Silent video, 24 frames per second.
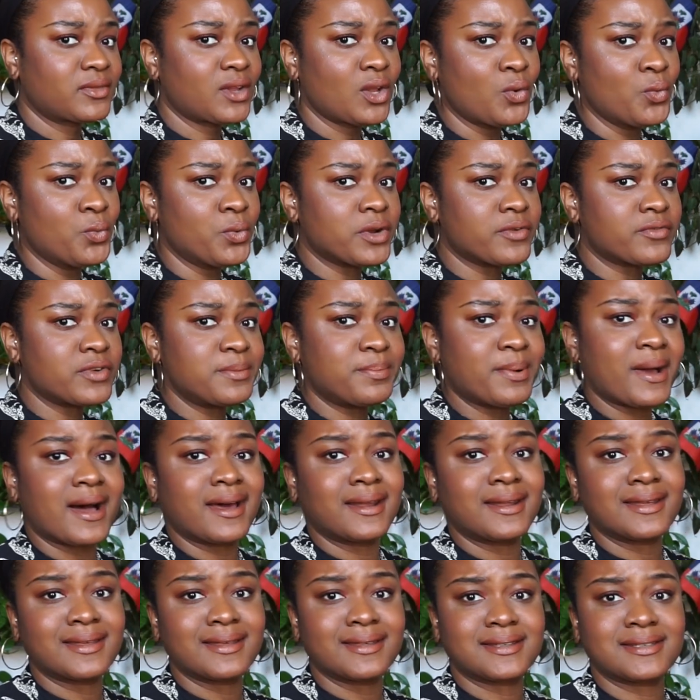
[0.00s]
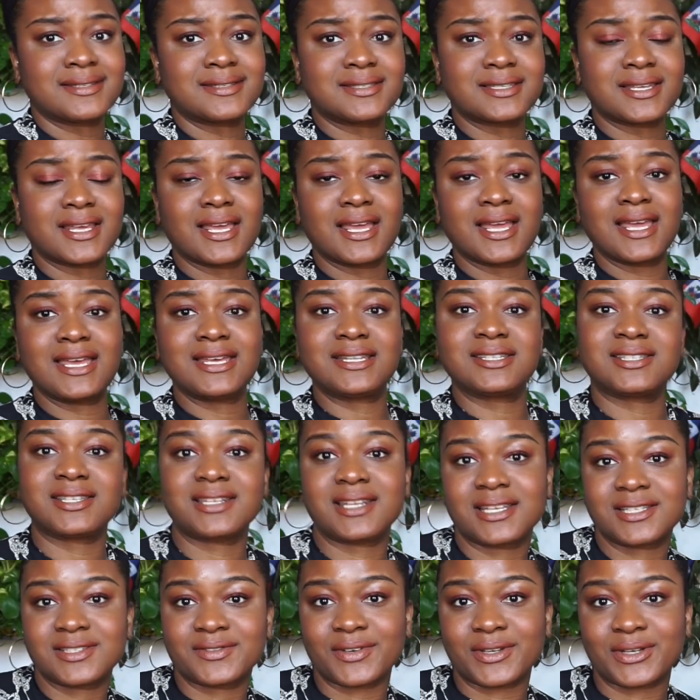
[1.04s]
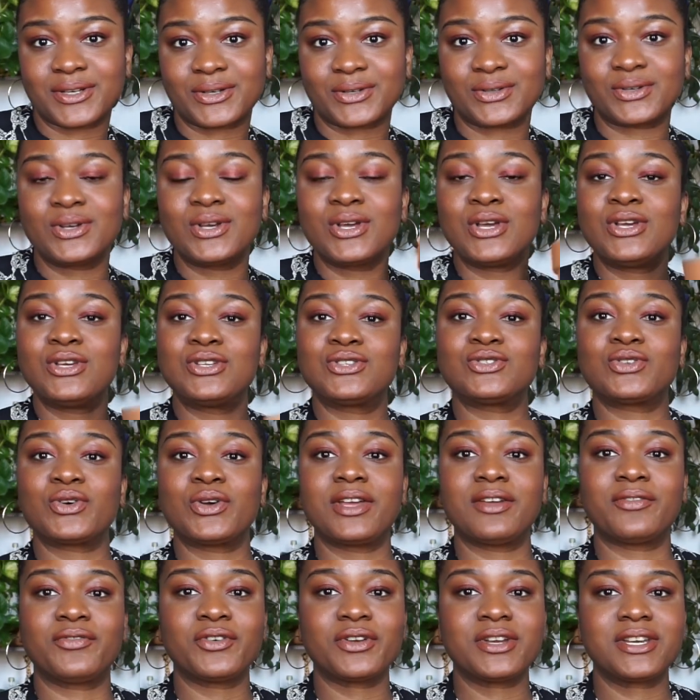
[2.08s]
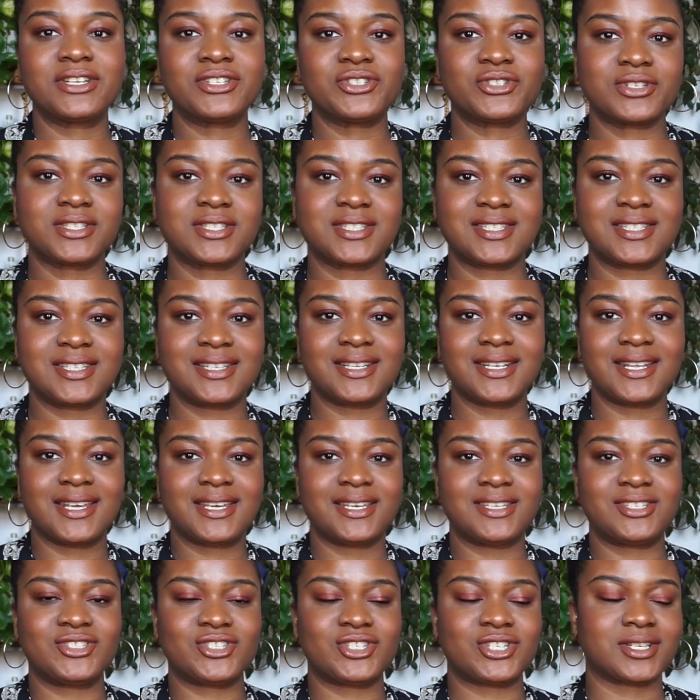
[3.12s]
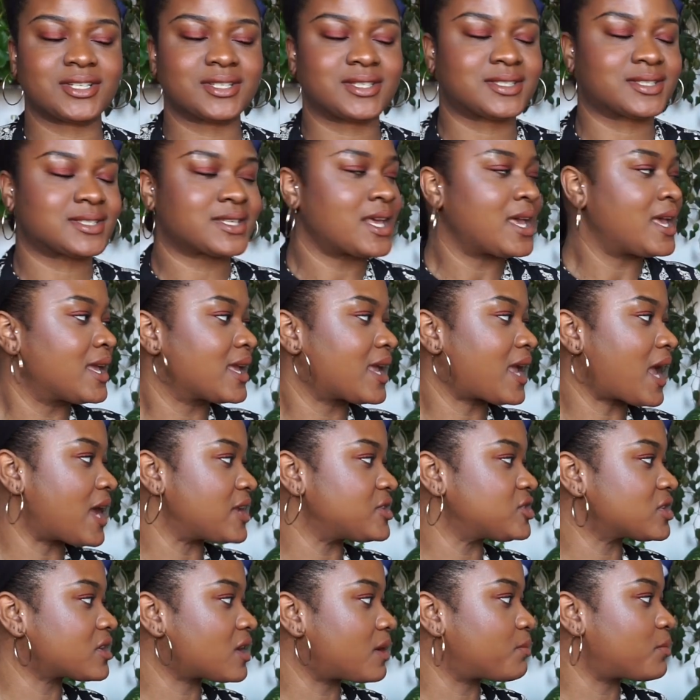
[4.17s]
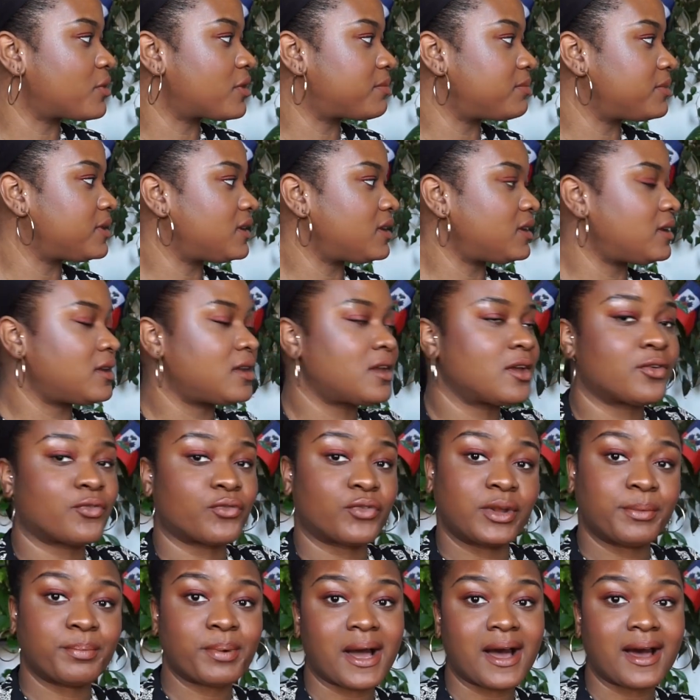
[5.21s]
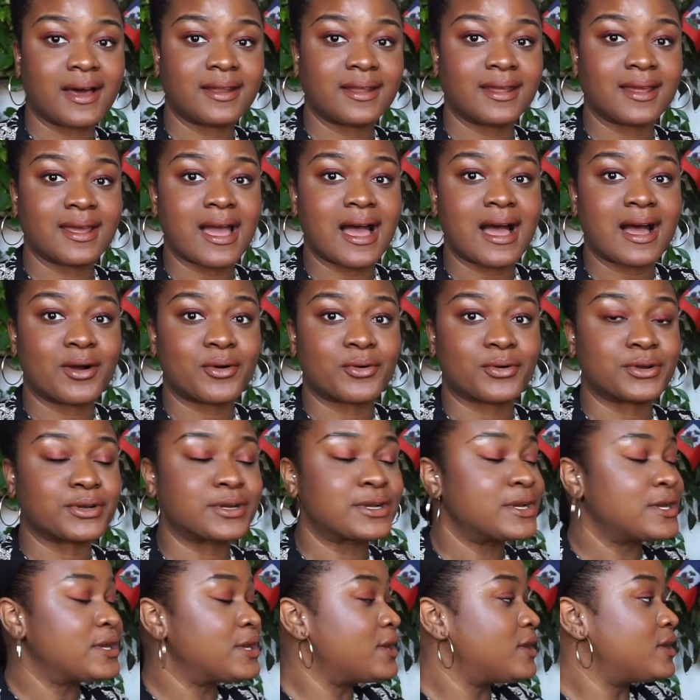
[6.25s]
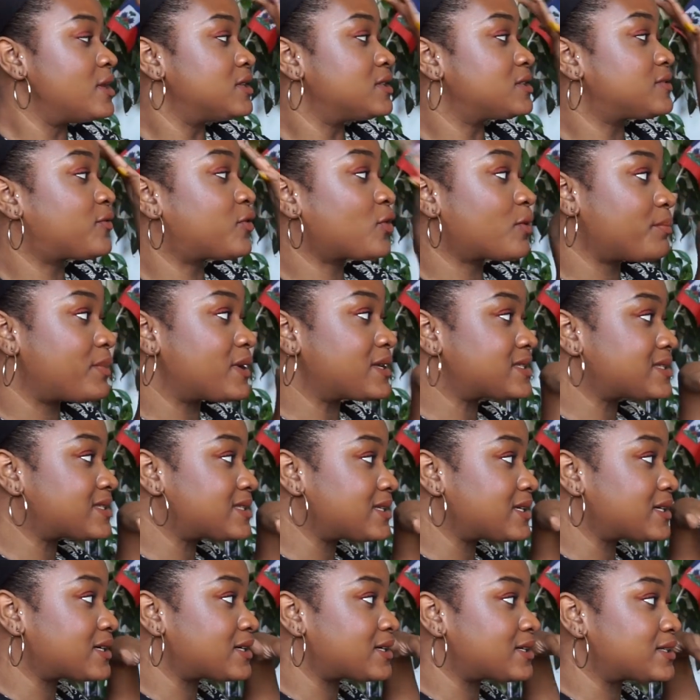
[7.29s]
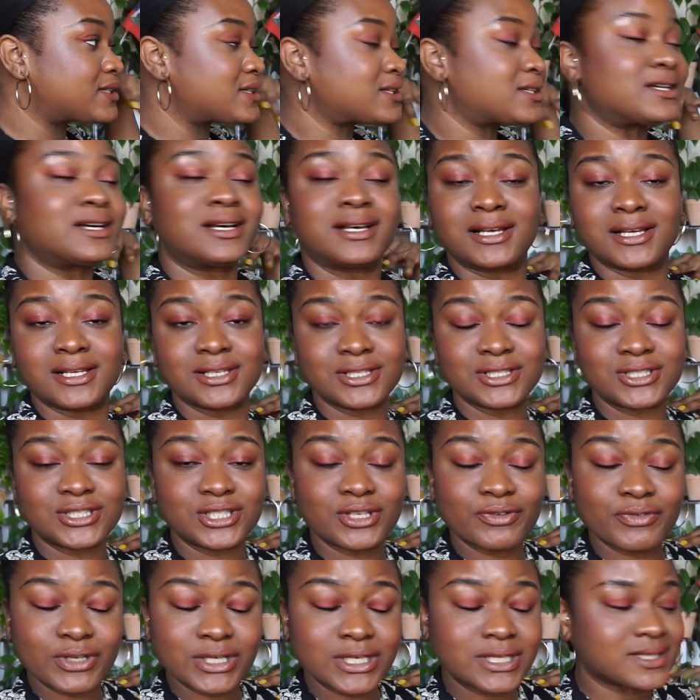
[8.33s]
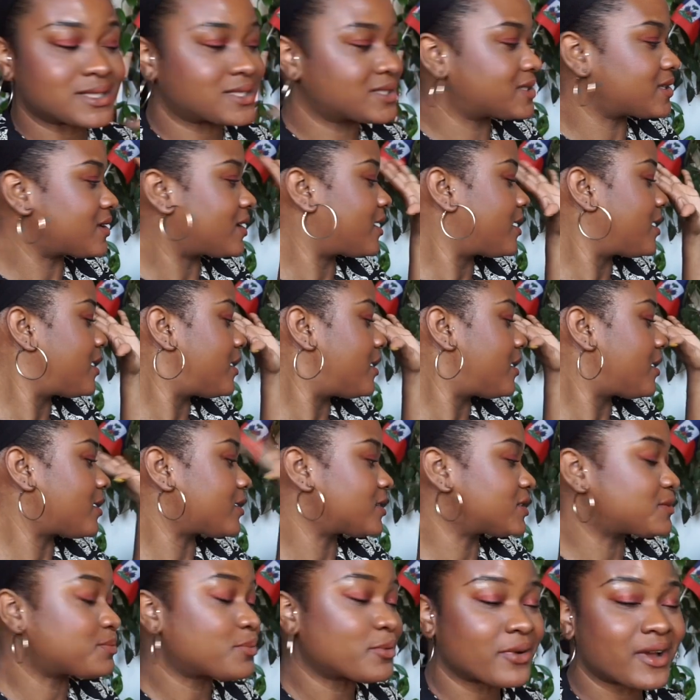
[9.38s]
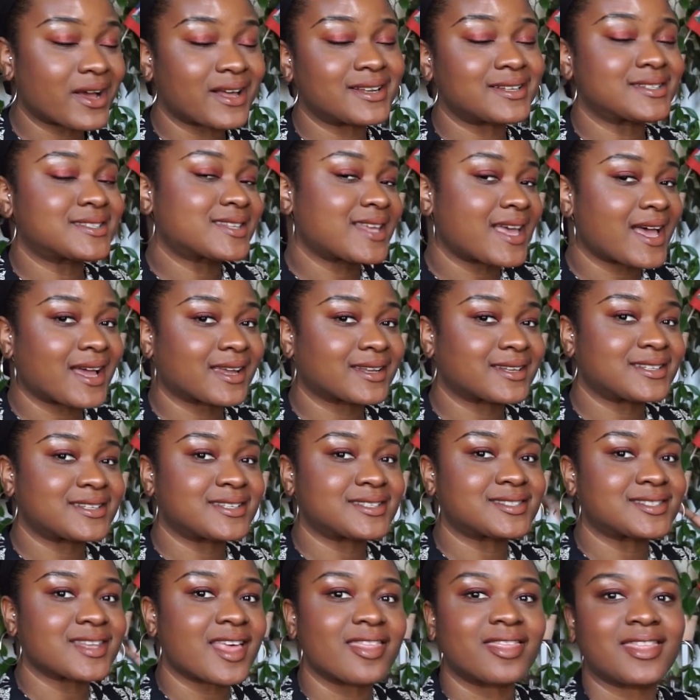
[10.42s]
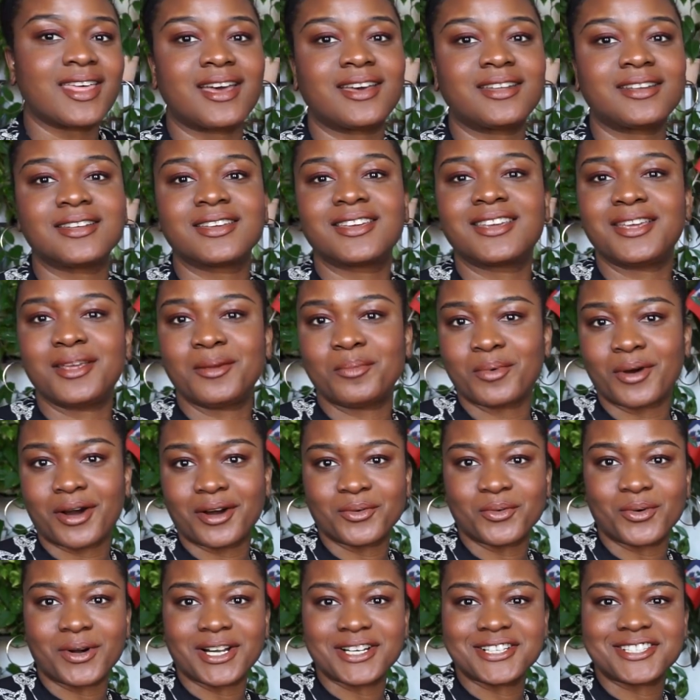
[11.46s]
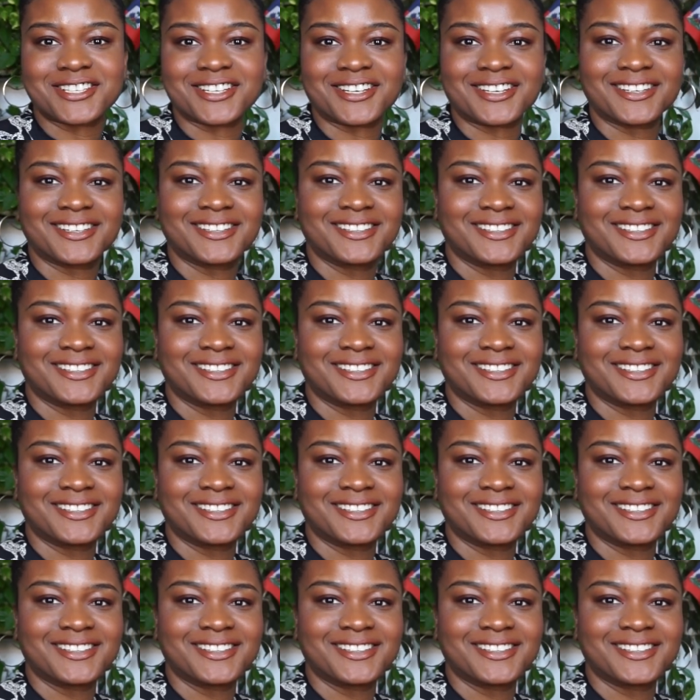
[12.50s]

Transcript: We're repotting this in today's video. So if you're interested in just catching up with me, repotting our Forbesii, Cereus, or Cereus cactus, then keep on watching.